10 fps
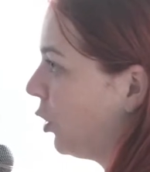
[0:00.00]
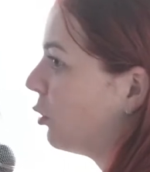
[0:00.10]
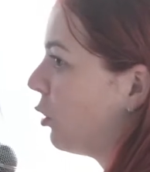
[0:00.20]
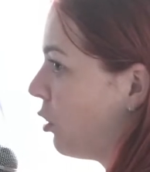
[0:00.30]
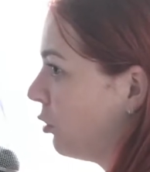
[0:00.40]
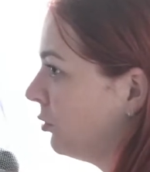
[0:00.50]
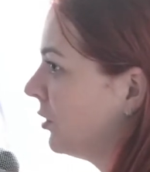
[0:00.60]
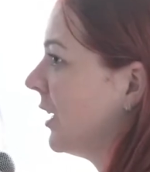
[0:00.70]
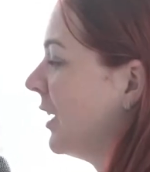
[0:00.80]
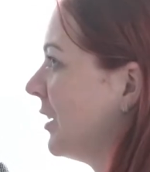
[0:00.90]
your
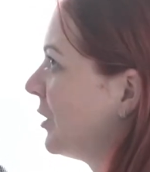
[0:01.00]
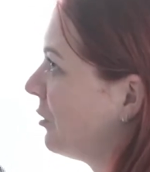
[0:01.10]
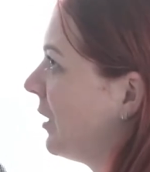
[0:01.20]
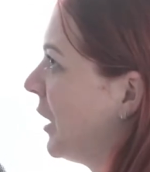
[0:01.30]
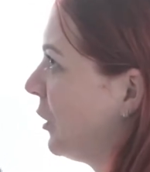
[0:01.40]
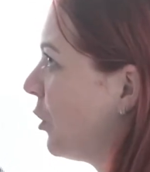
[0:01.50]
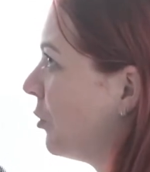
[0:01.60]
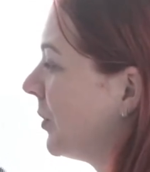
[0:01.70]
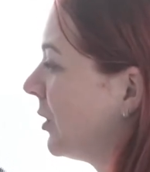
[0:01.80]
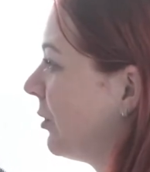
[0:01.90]
own. So I
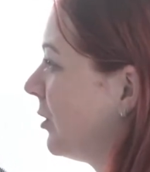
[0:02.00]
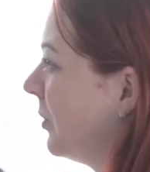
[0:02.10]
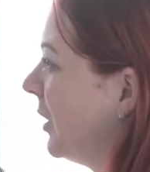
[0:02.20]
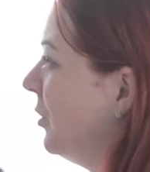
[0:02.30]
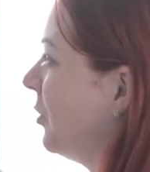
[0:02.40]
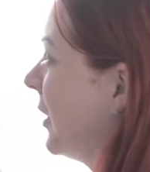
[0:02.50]
hope it will be